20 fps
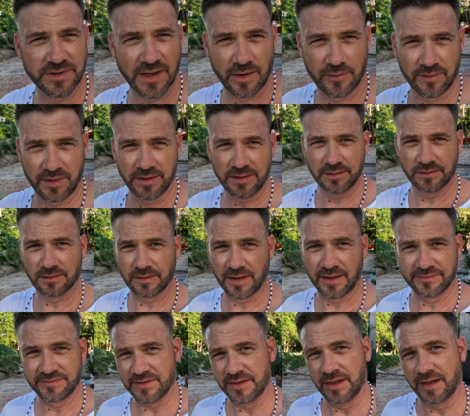we're down here
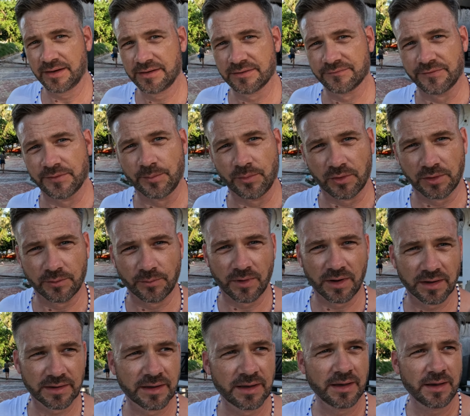at the end of the
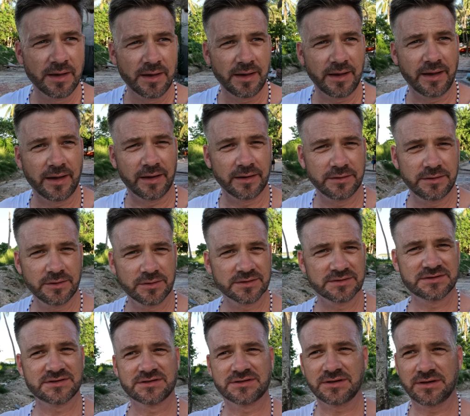boardwalk, and you
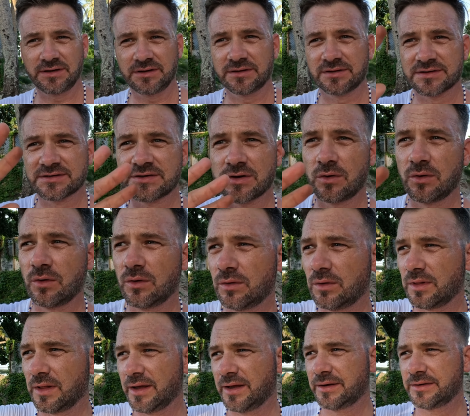can see this
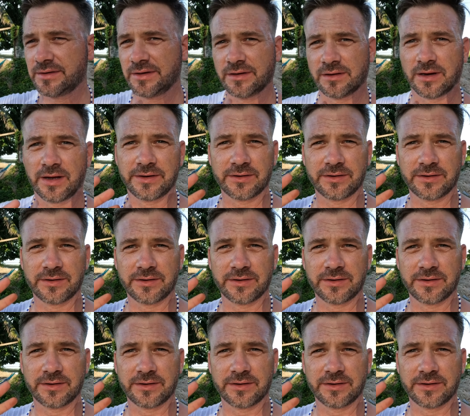whole end here.